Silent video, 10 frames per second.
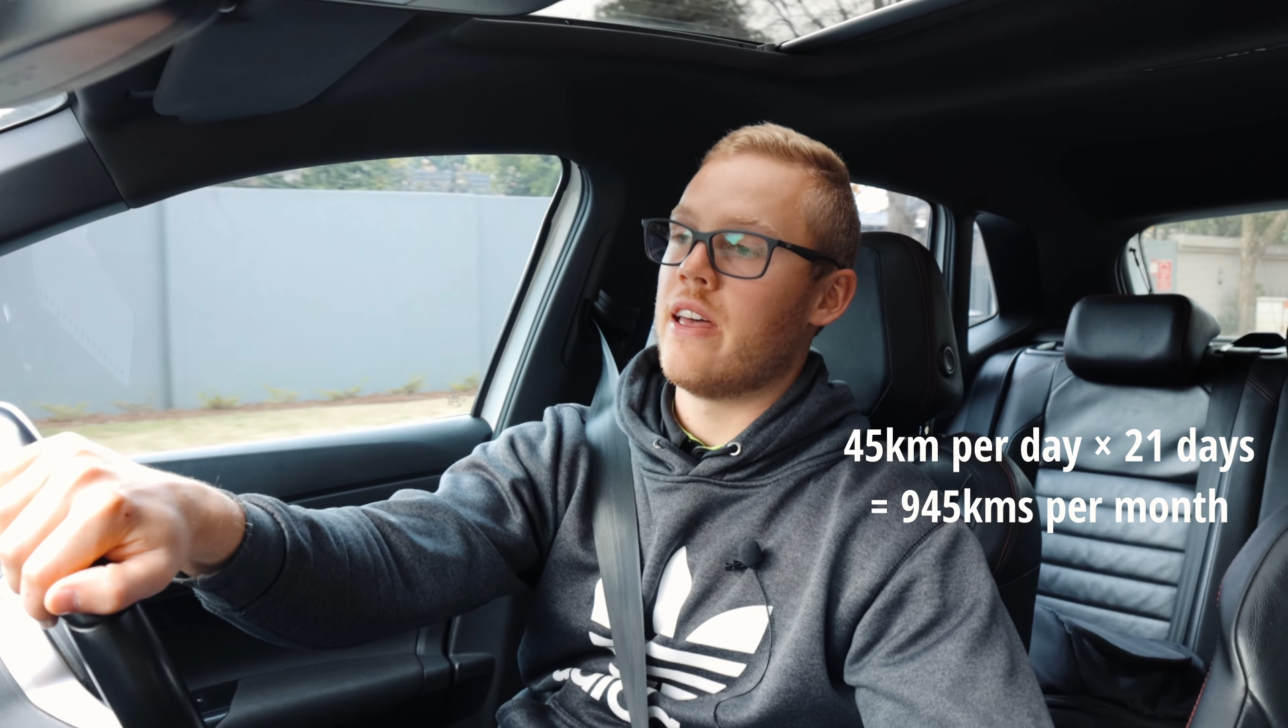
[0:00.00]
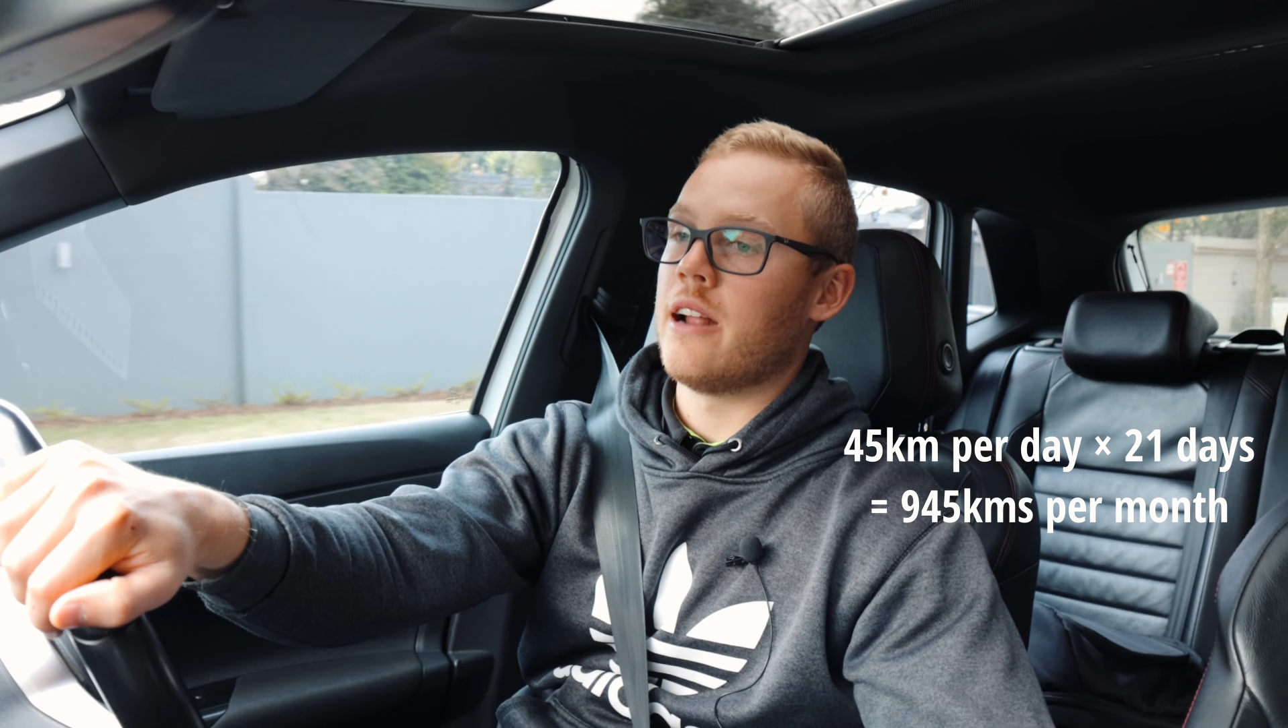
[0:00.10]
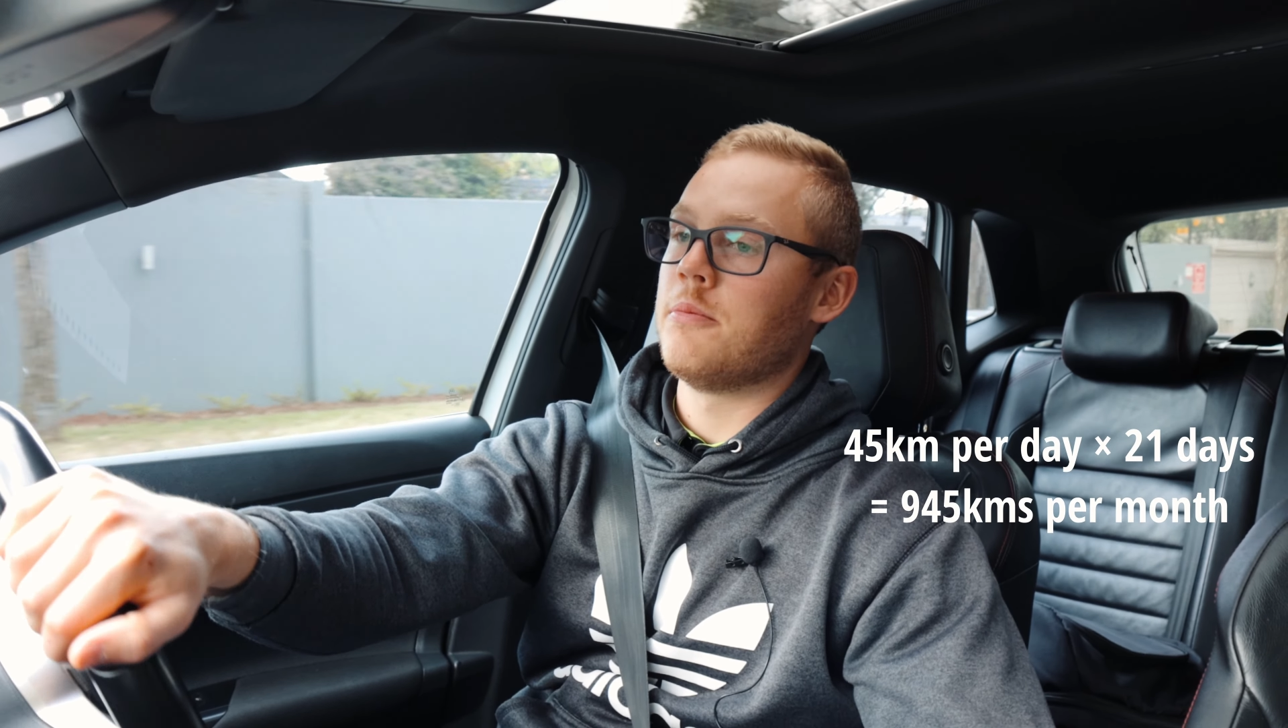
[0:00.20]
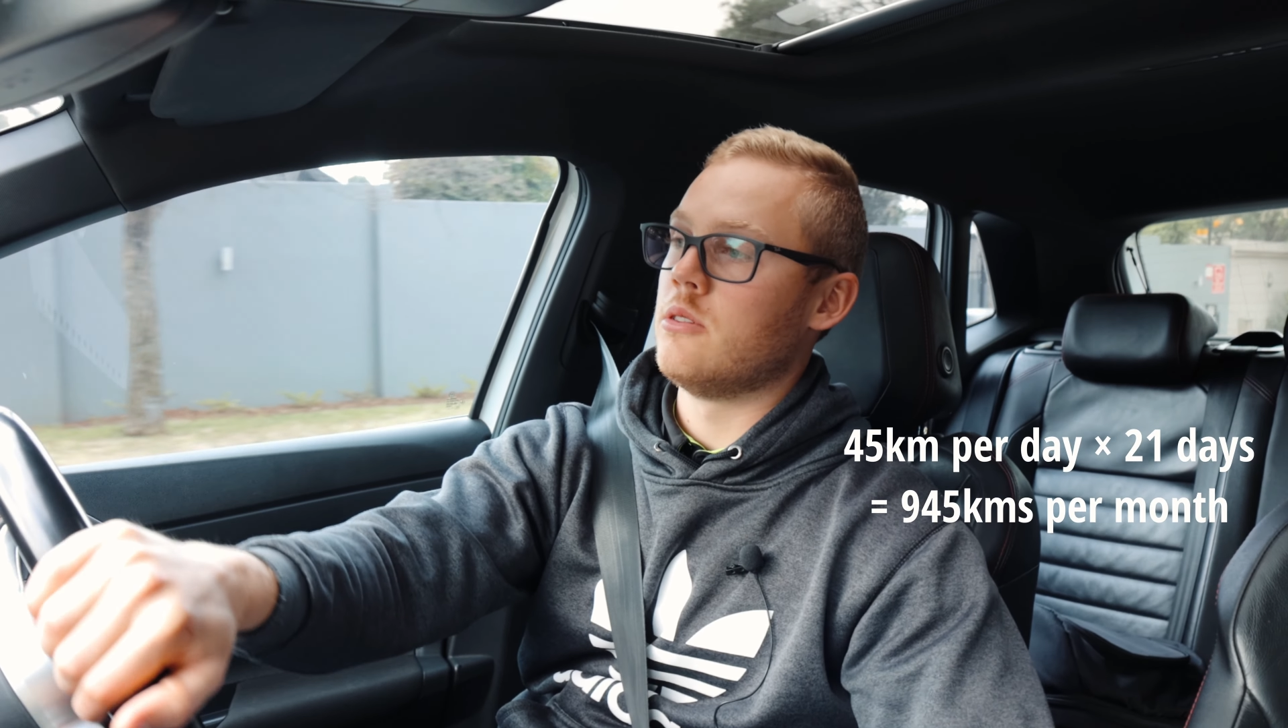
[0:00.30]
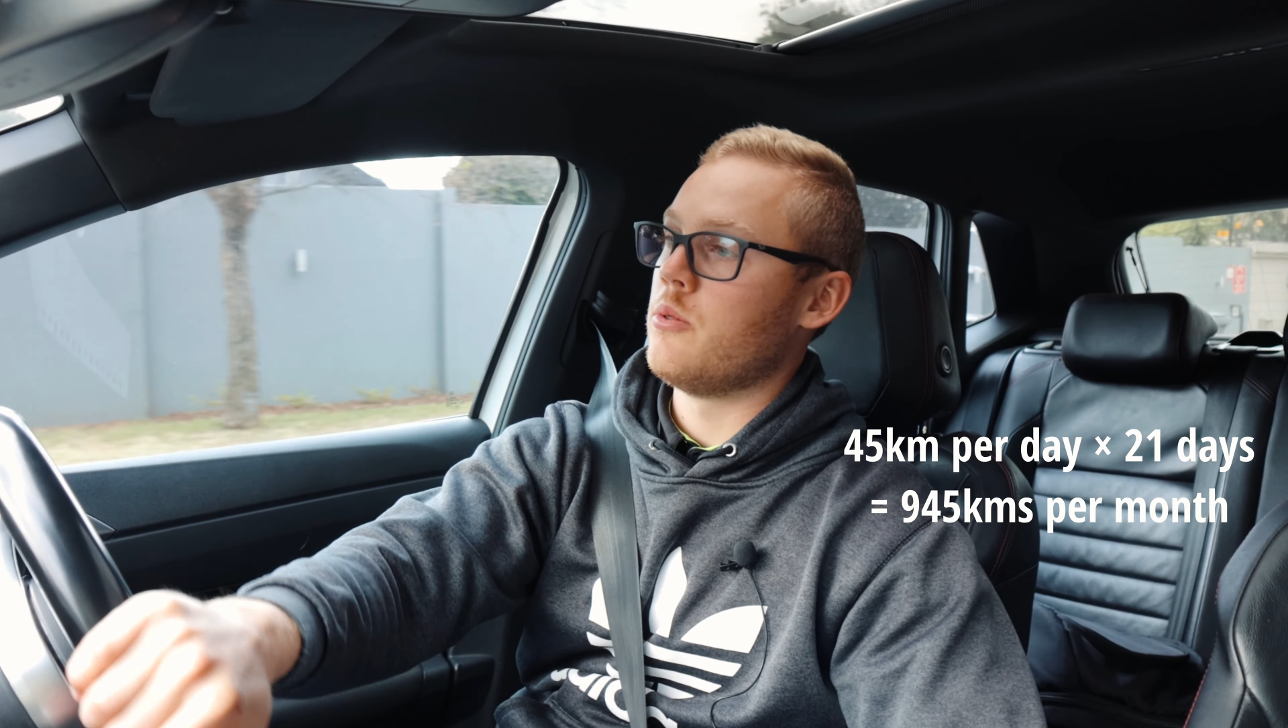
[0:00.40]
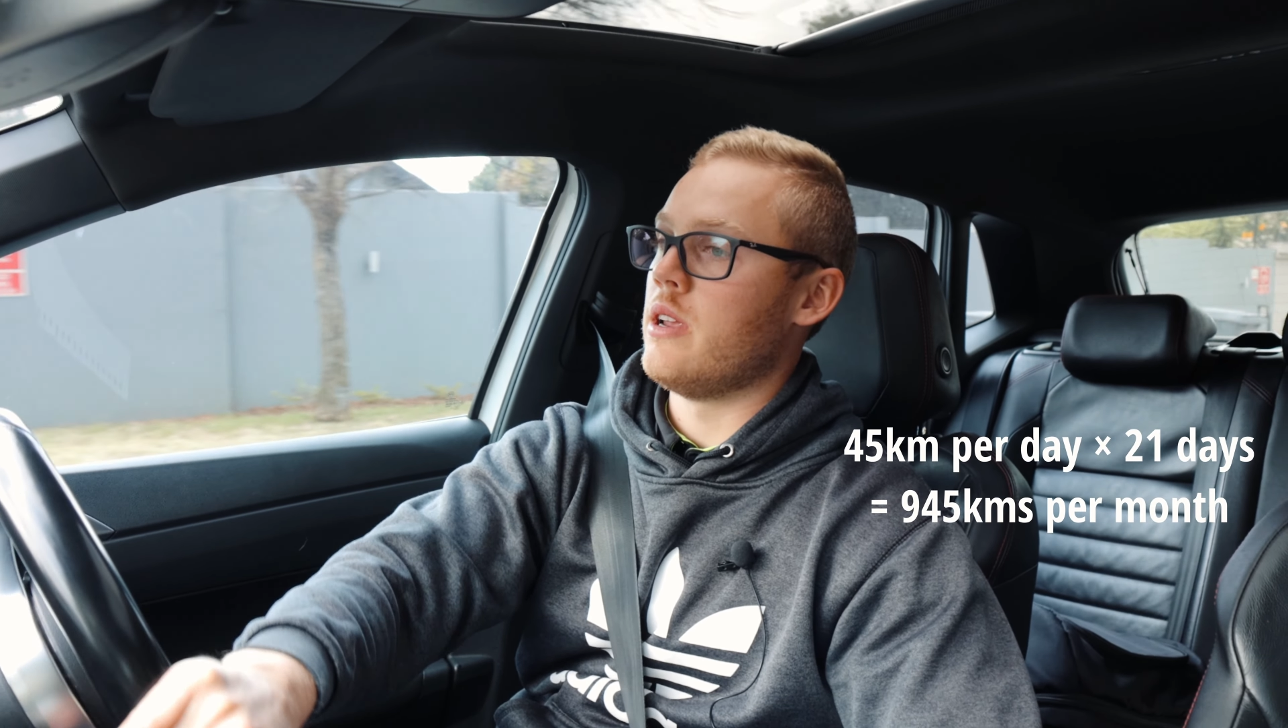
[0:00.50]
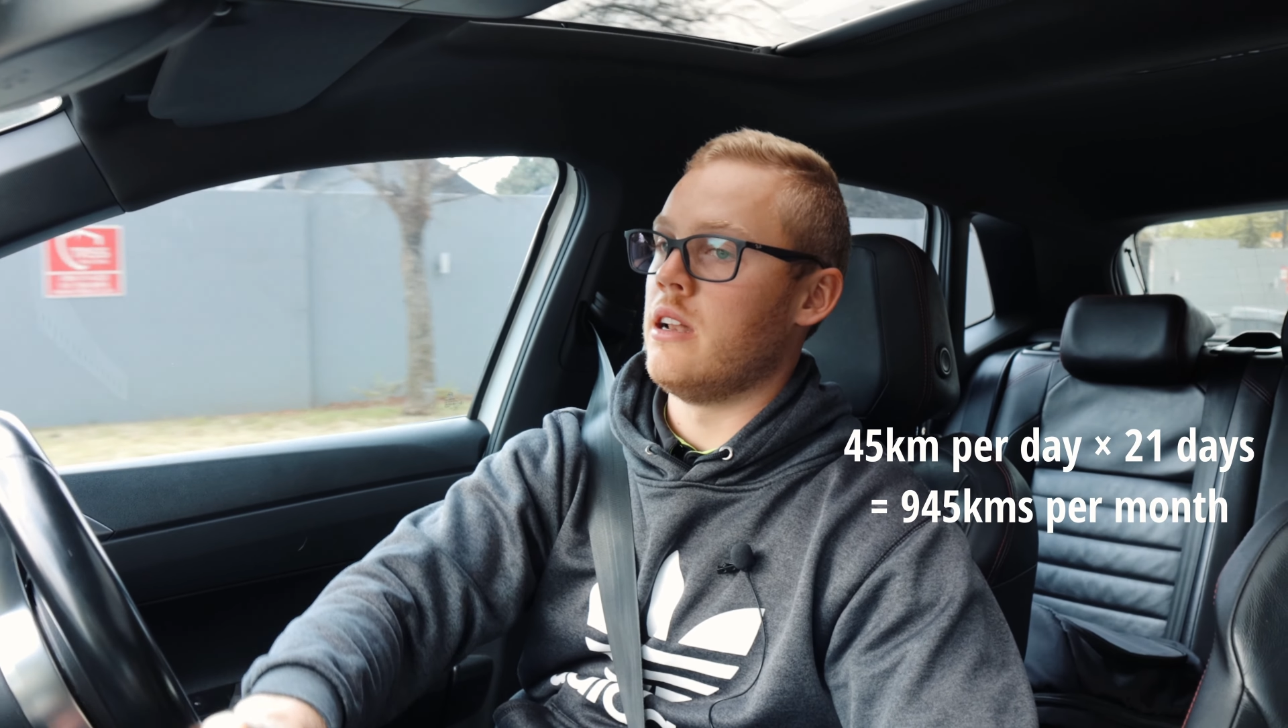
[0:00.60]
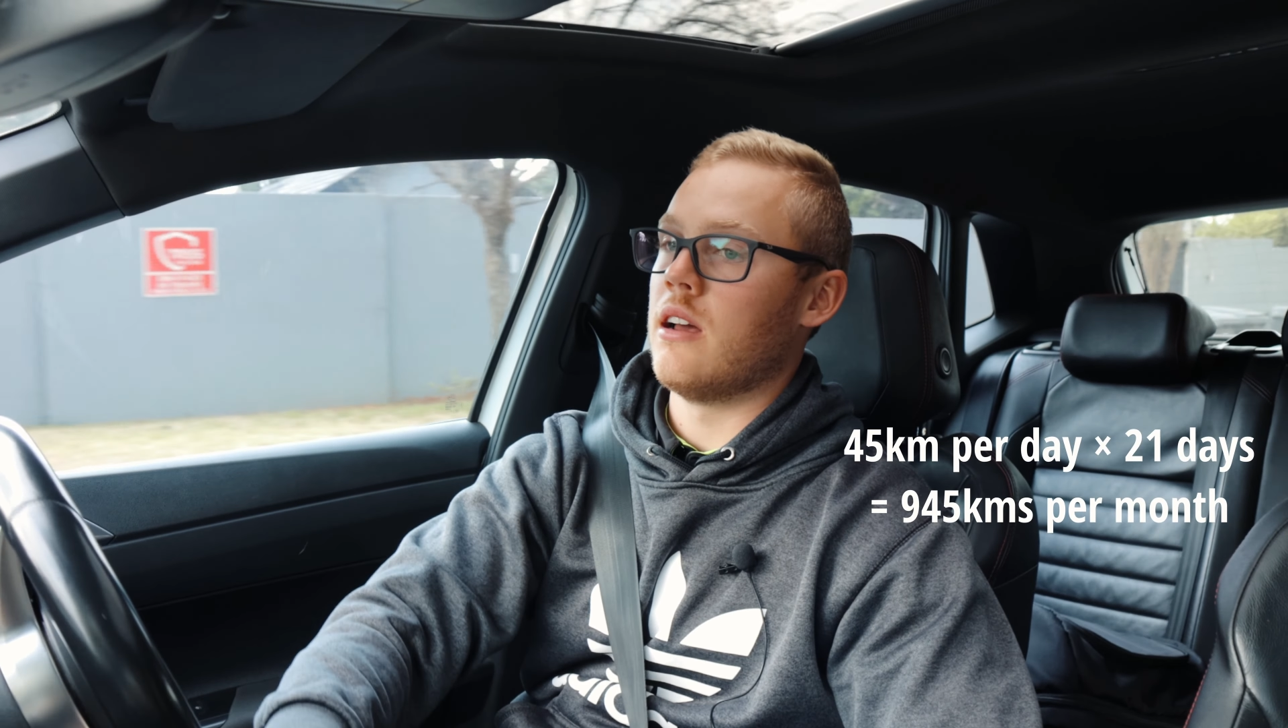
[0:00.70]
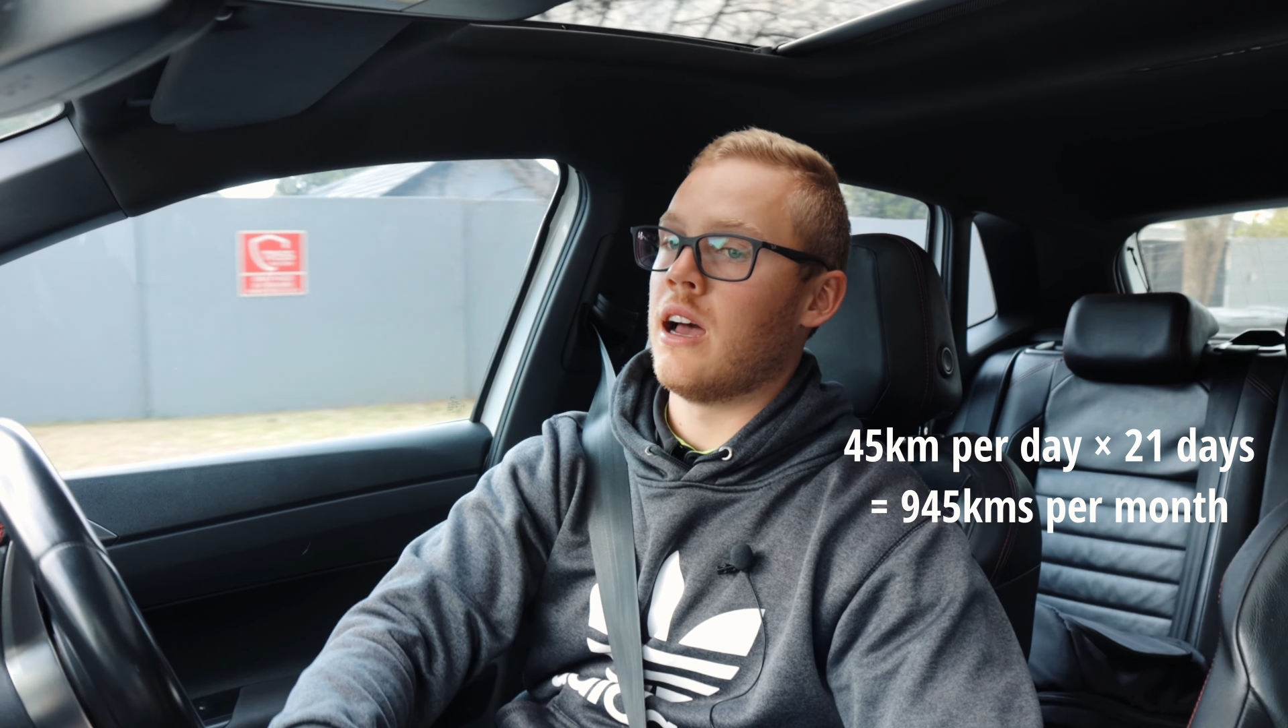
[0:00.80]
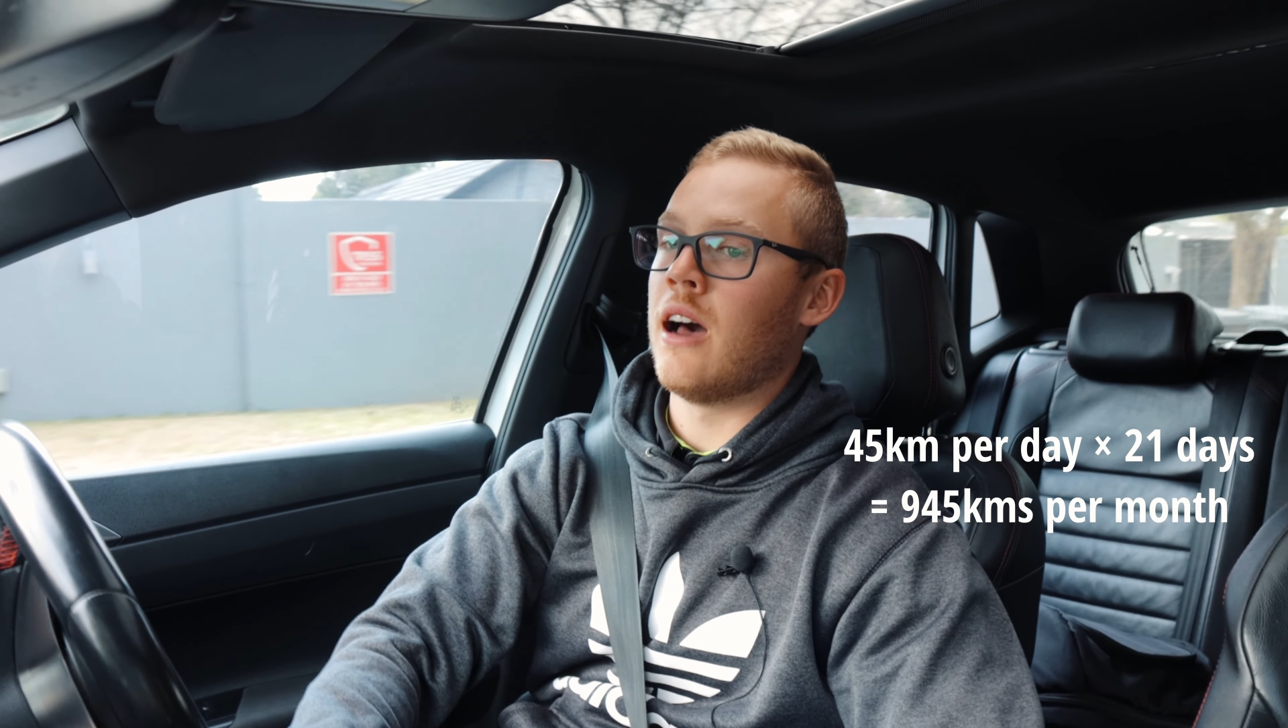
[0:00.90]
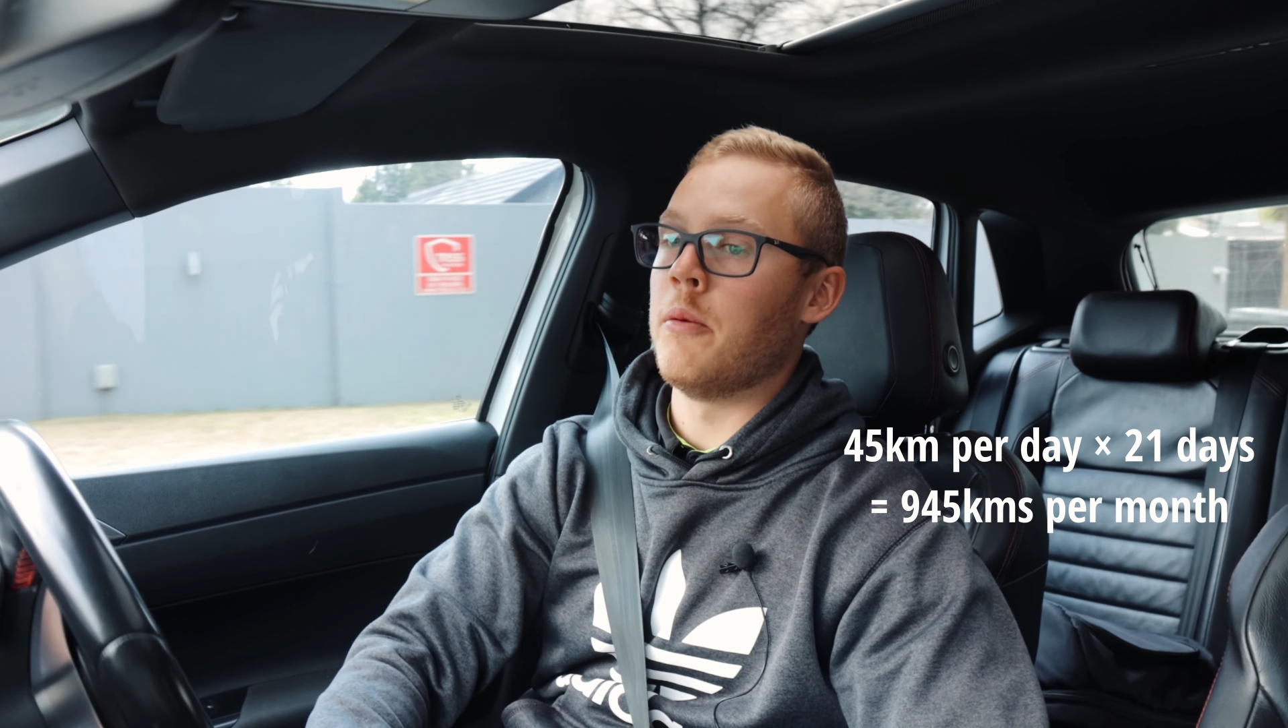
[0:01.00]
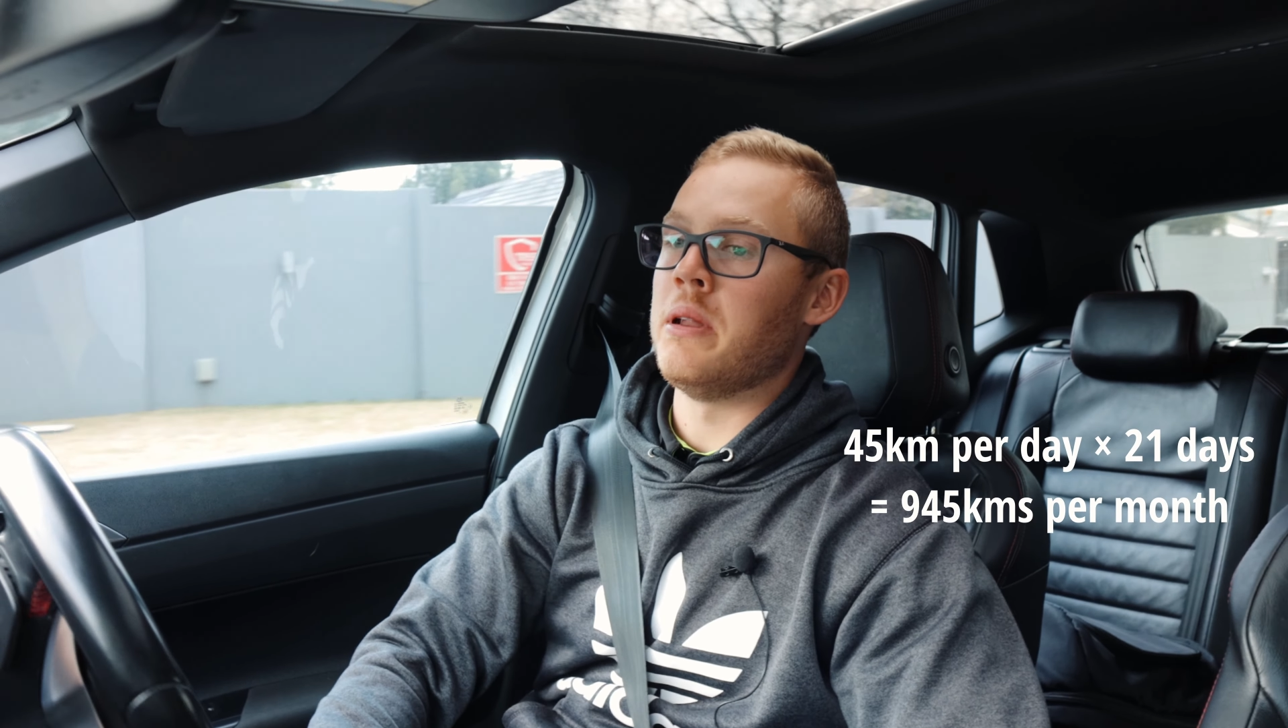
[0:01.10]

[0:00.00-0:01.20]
that between how